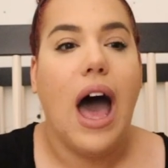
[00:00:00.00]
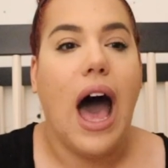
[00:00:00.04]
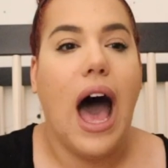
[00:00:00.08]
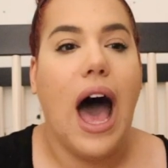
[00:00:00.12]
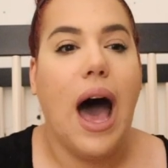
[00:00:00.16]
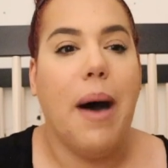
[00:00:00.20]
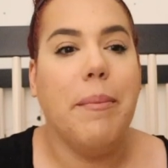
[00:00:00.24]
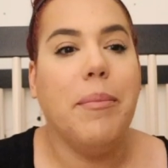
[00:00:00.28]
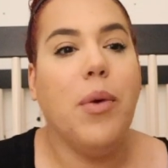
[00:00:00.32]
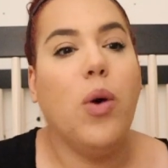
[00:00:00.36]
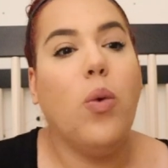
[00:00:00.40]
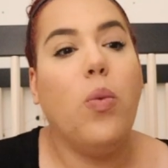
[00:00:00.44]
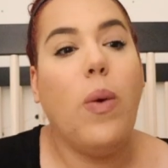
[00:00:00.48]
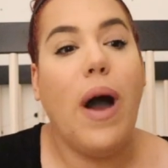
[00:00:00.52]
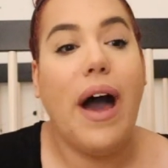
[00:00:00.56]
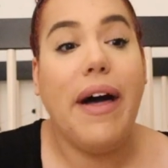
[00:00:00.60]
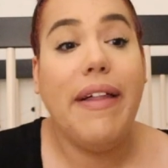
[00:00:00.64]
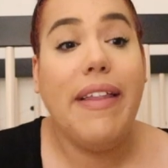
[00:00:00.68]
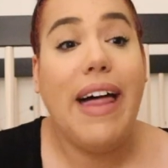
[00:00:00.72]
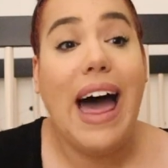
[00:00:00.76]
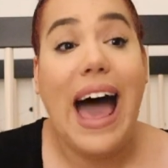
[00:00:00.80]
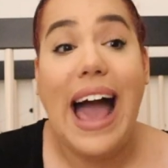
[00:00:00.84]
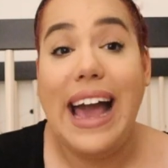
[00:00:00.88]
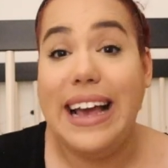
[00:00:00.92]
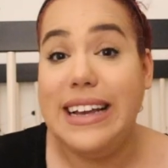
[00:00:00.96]

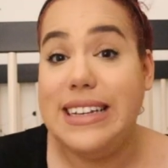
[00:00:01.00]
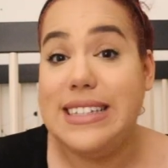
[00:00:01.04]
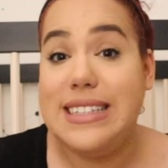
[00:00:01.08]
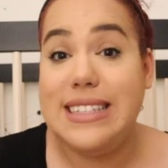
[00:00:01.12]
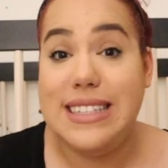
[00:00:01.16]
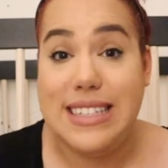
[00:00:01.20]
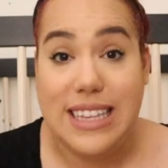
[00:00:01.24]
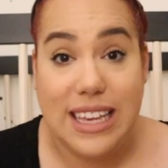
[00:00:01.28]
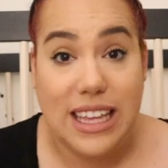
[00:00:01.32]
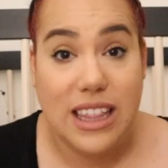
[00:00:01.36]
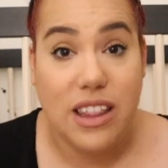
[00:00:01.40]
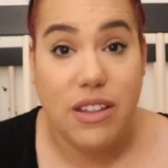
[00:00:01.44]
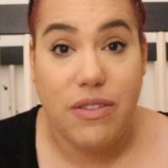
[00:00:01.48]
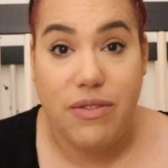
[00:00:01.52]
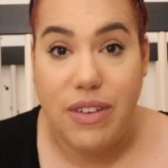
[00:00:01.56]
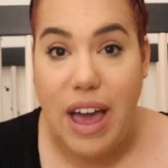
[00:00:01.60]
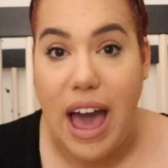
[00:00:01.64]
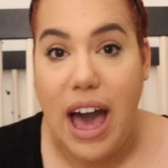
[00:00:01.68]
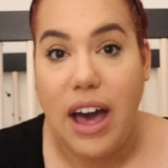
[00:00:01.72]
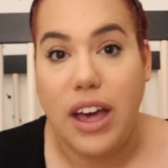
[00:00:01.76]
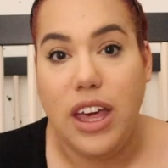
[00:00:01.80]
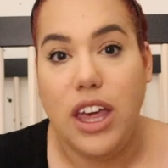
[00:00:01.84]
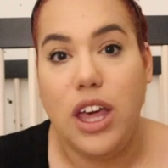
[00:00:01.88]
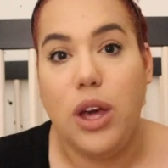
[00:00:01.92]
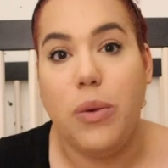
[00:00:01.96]
While I see the
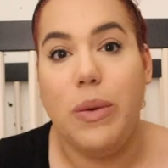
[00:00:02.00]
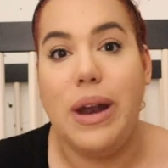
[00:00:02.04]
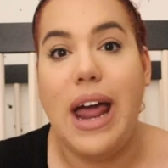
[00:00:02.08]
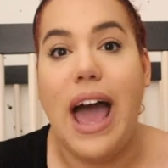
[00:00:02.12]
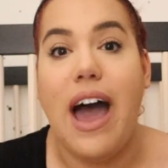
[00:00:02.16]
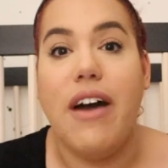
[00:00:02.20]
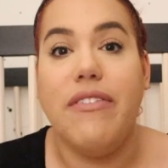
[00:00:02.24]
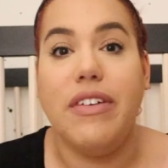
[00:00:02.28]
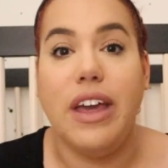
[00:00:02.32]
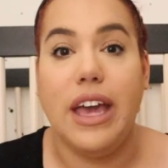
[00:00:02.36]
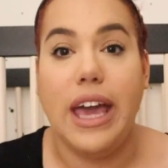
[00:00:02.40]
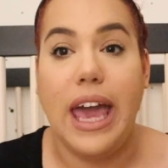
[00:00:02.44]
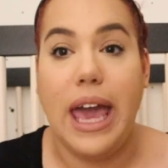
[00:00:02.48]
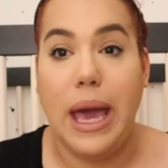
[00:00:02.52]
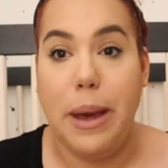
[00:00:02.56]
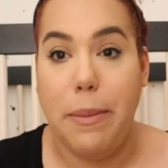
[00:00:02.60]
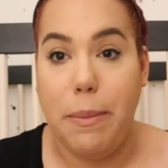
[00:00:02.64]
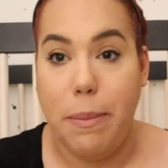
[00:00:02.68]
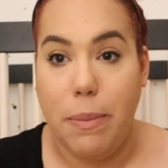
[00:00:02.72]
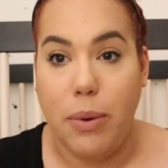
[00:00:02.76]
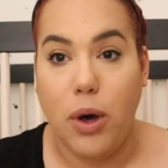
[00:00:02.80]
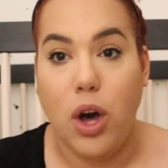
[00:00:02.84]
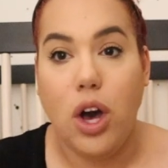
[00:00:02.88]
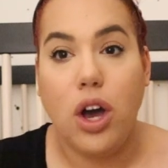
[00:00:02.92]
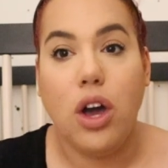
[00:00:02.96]
value in having a
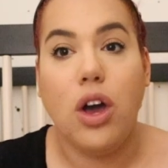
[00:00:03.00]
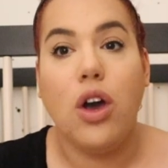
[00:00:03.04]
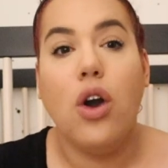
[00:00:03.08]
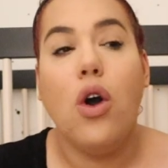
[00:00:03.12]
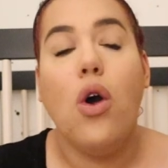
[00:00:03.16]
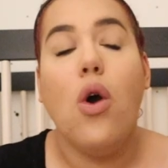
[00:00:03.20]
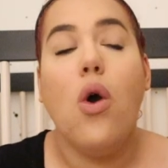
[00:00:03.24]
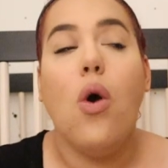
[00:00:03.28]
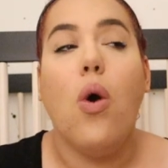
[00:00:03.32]
book